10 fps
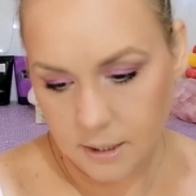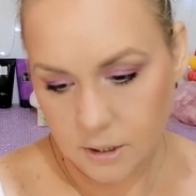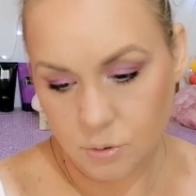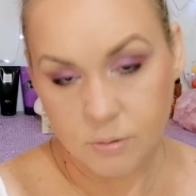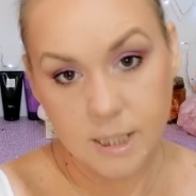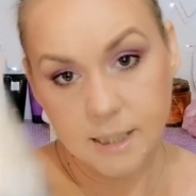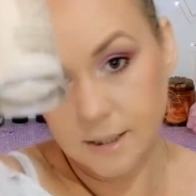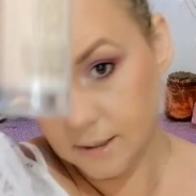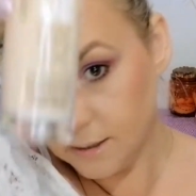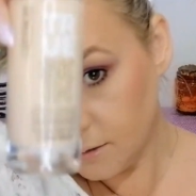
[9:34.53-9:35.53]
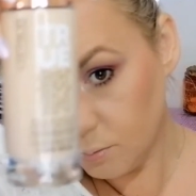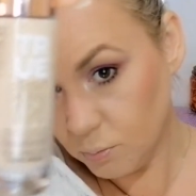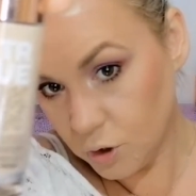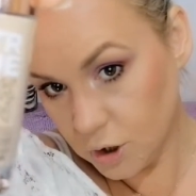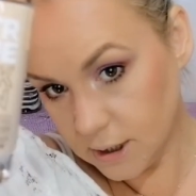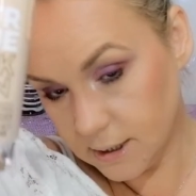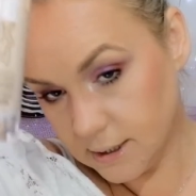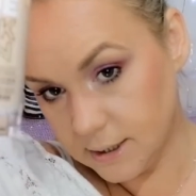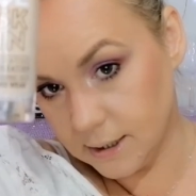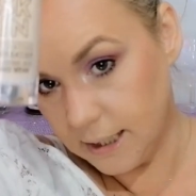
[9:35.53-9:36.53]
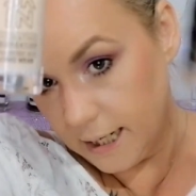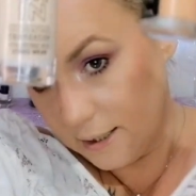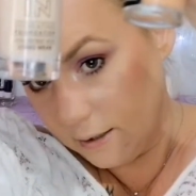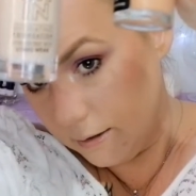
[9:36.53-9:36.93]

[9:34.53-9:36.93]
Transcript: Catrice, which is like